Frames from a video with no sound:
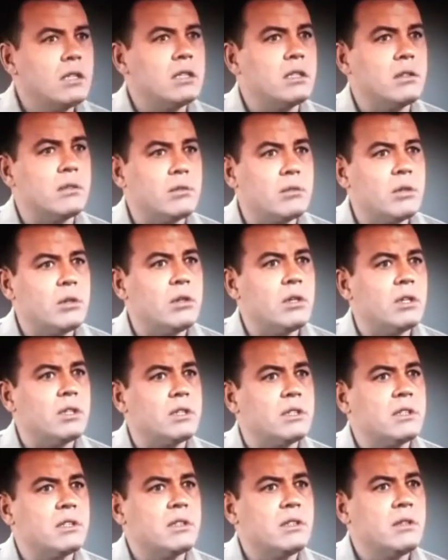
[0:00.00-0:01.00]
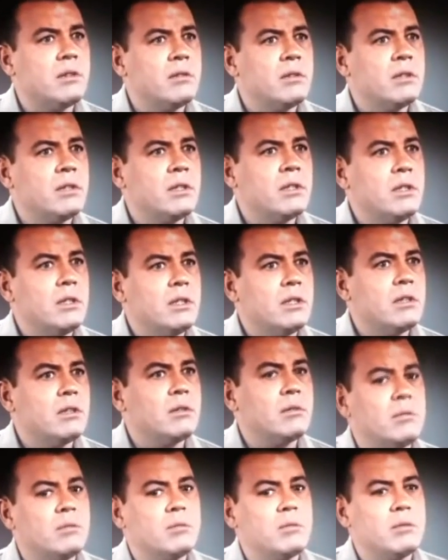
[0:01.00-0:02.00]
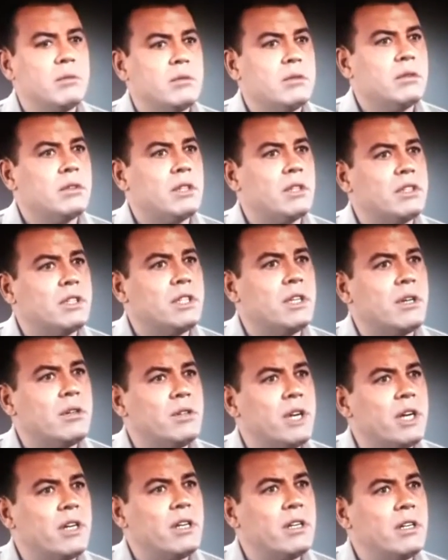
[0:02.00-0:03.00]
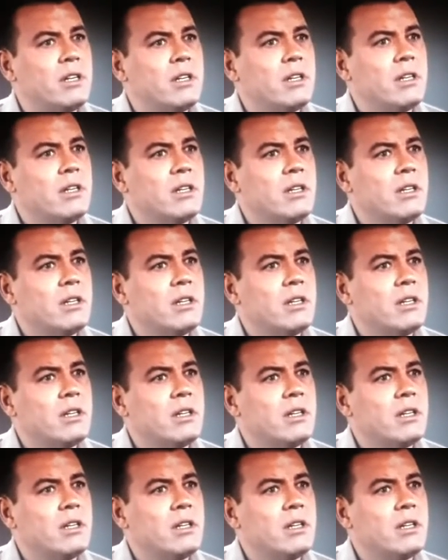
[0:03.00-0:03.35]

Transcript: Yes, sir, of course. Does he know yet?